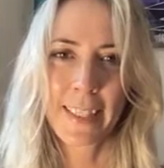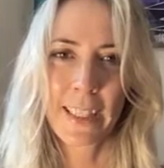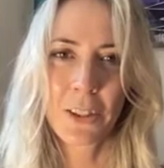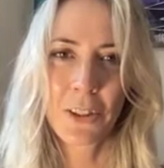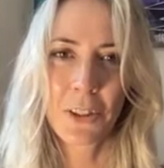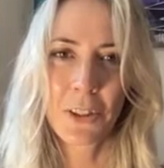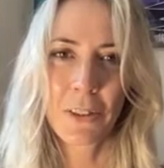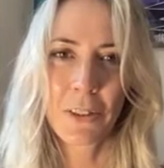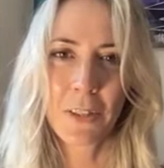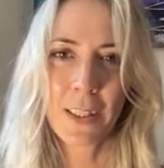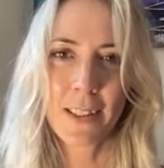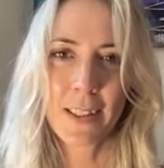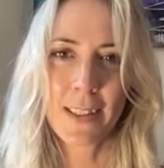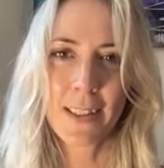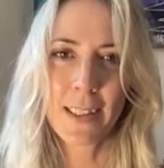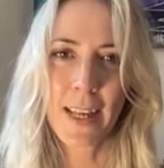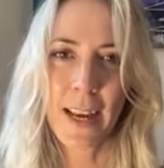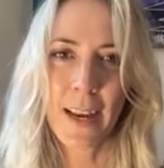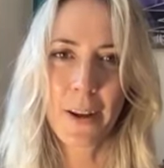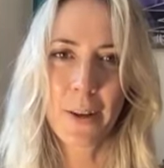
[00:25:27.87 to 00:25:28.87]
don't know if this
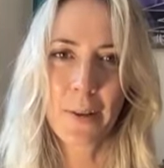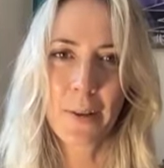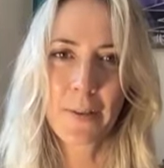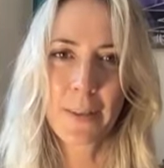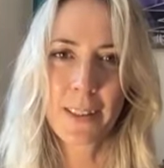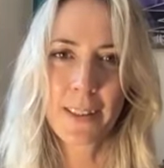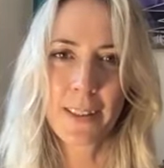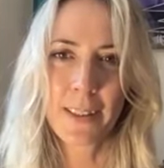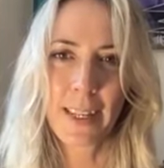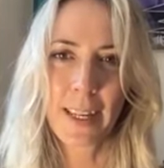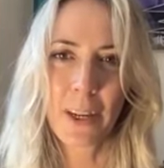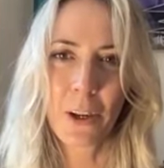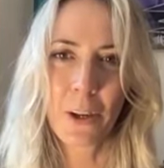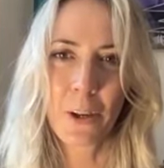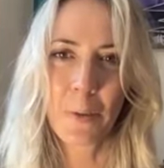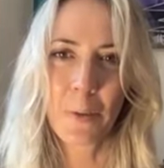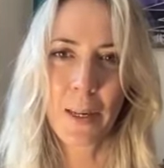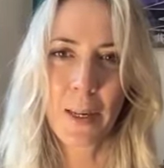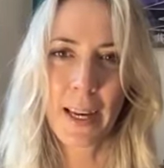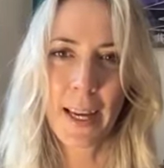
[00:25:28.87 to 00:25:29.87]
has helped. I
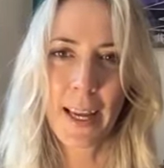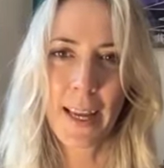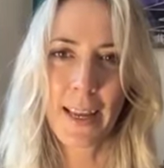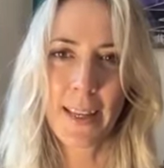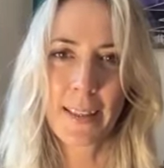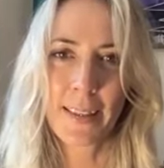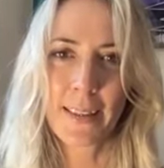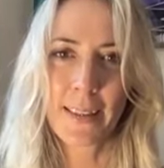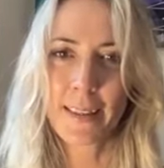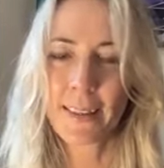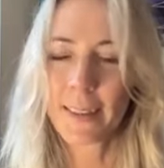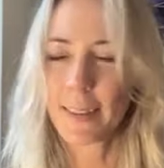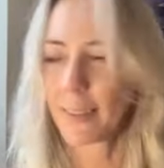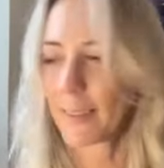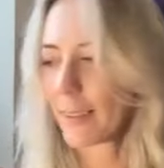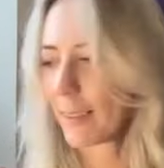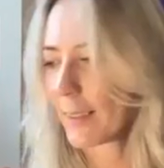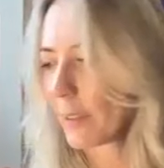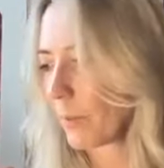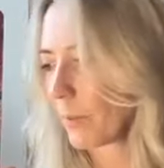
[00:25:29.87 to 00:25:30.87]
hope it has.
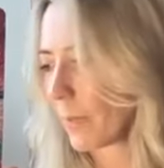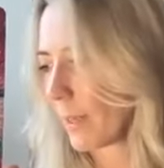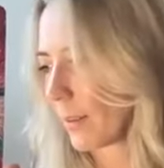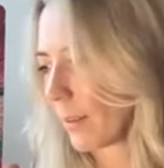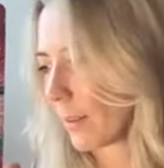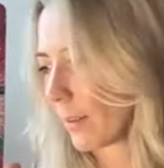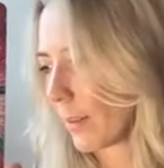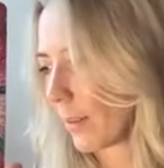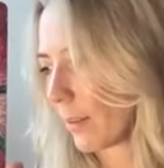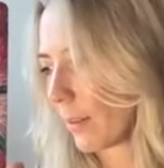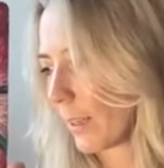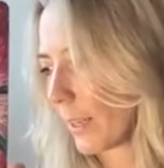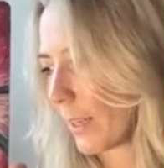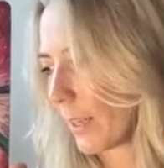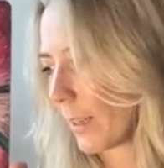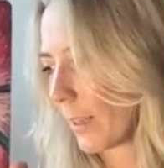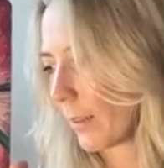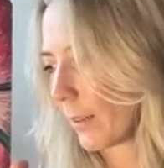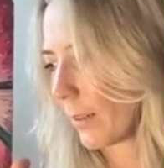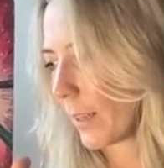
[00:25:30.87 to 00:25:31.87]
It's been
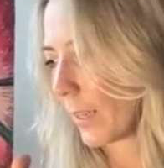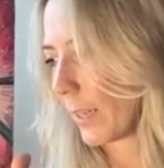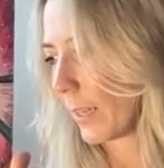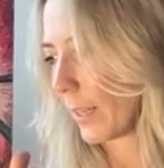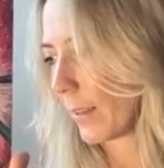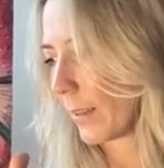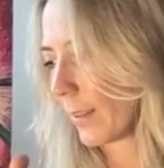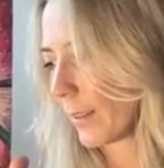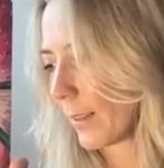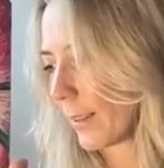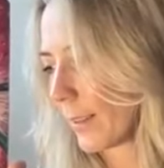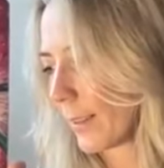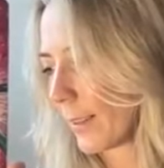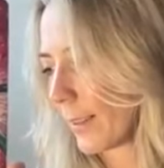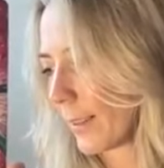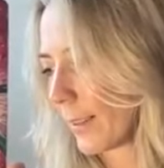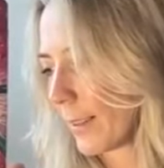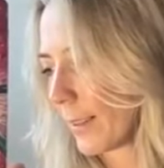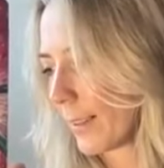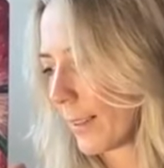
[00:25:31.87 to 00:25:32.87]
really lovely
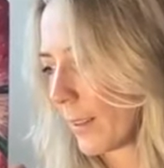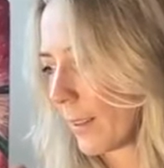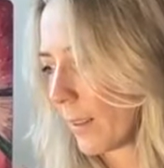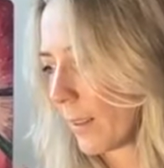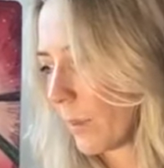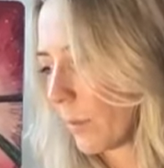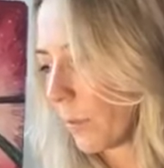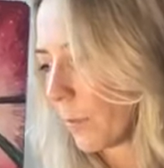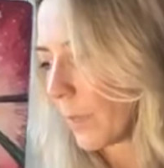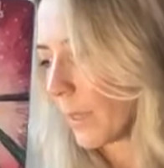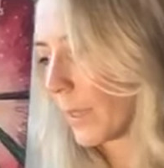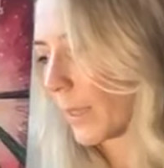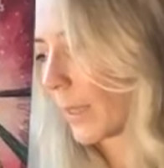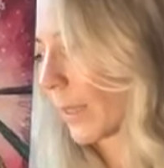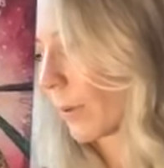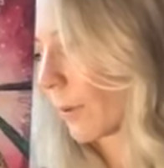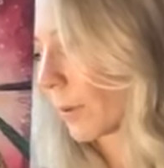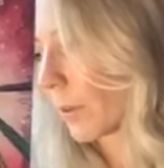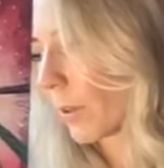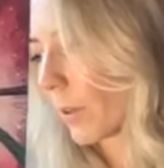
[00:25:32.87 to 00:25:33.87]
being
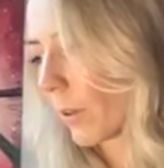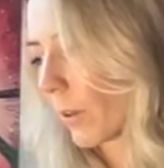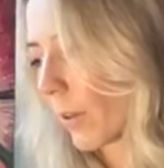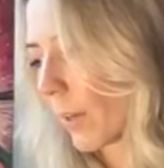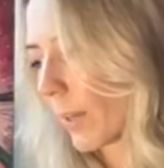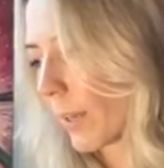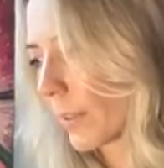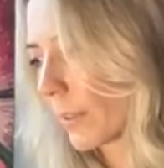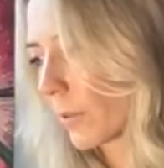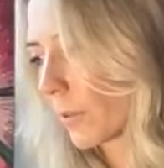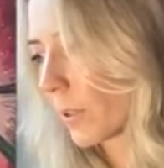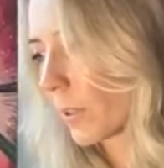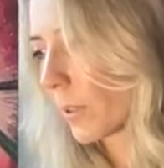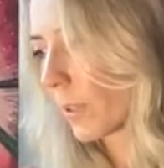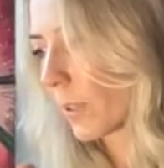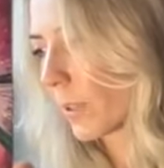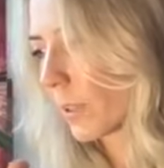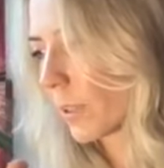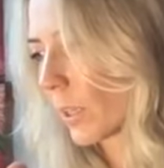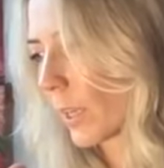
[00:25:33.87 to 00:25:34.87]
here with you guys. I'm just
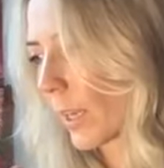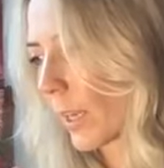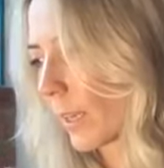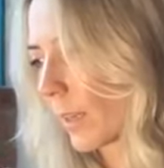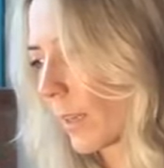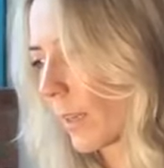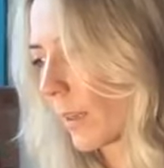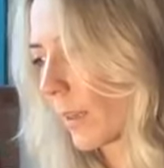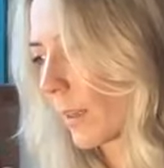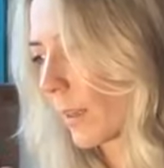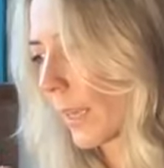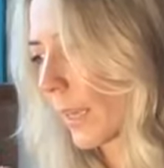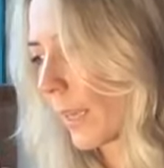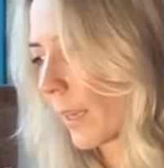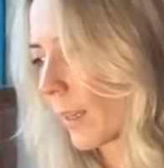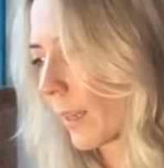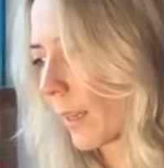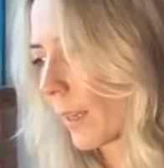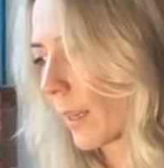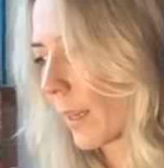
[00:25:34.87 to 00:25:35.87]
going to check in
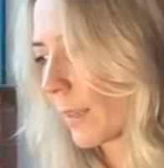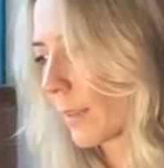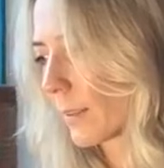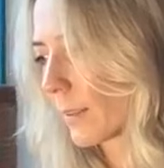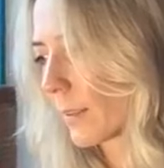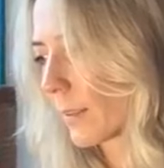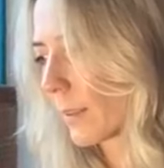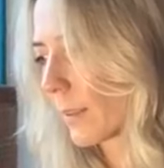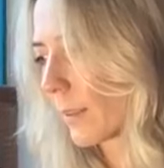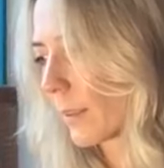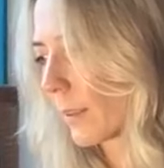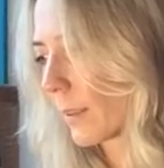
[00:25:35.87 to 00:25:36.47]
again in case